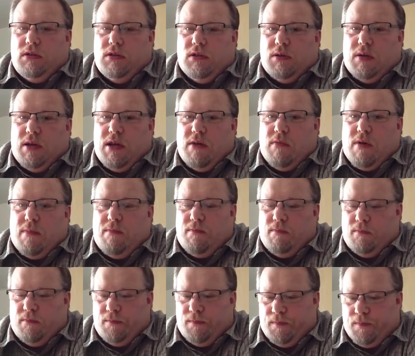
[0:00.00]
to anyone
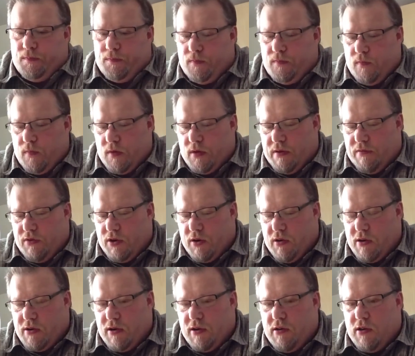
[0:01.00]
if you
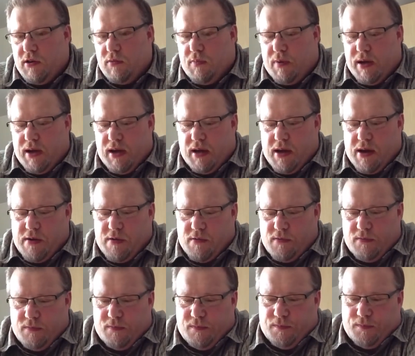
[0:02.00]
like a nice pale ale,
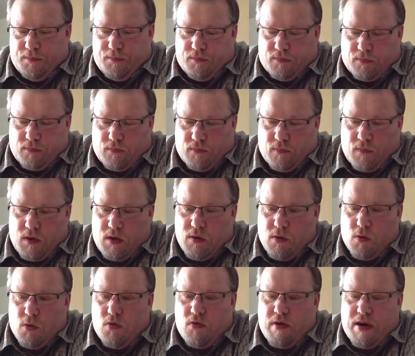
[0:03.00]

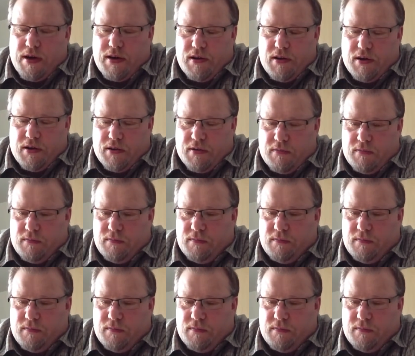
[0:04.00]
all grain kit.